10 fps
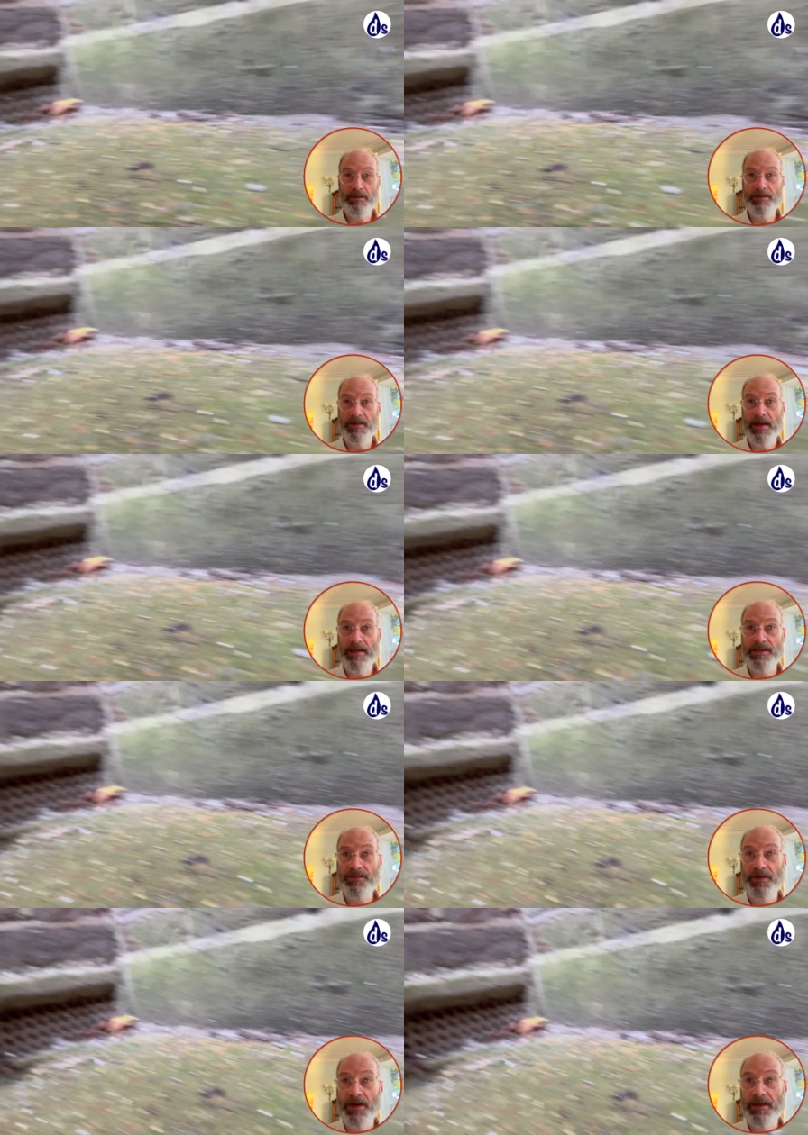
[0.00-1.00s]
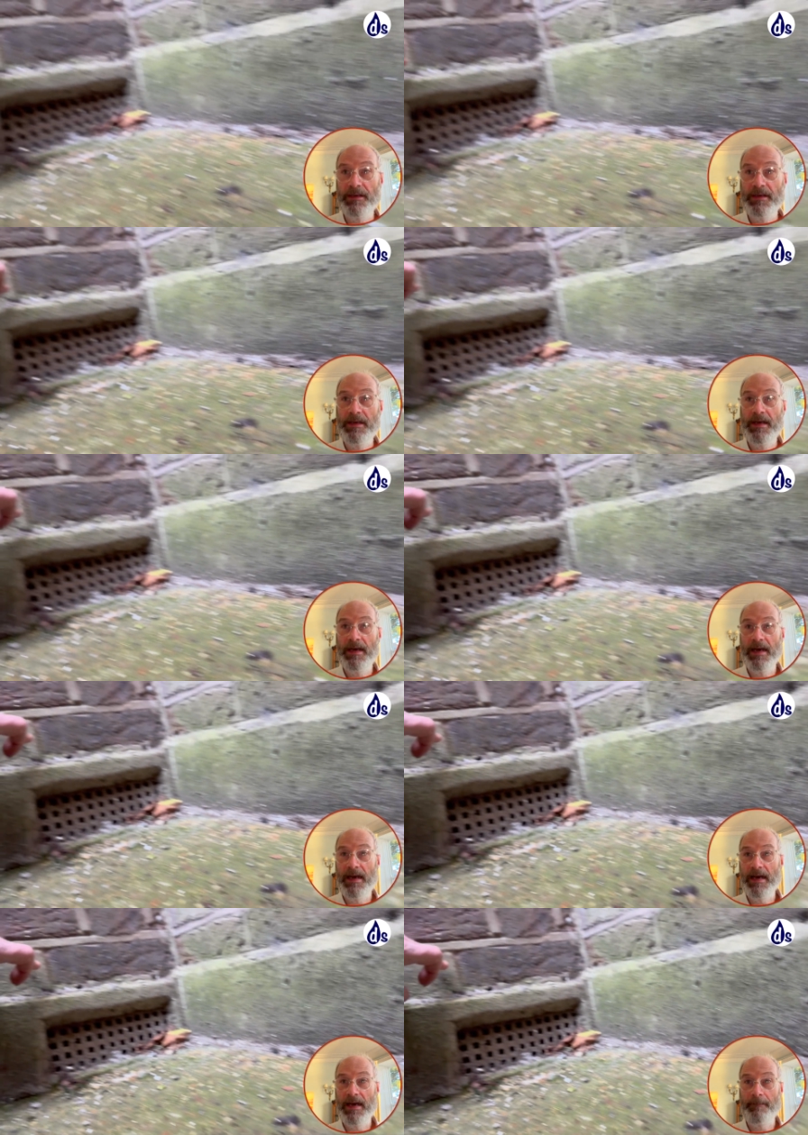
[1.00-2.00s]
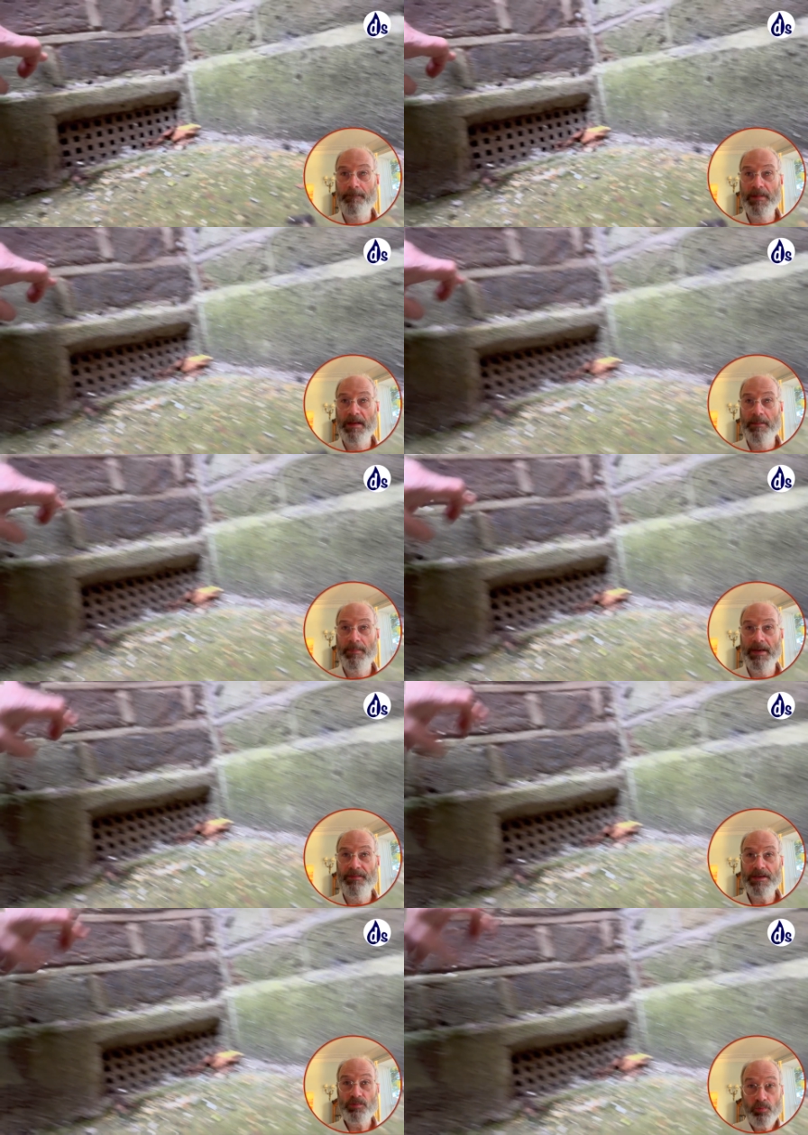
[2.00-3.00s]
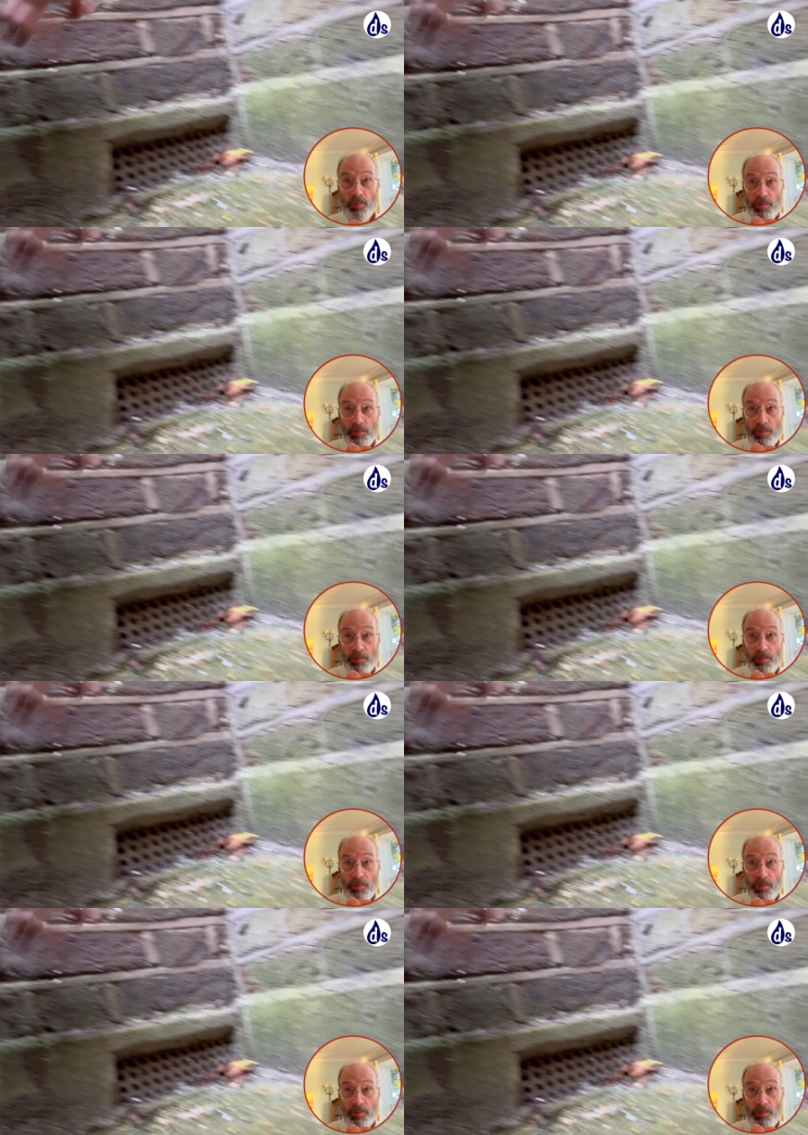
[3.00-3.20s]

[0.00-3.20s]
and it's fine. But this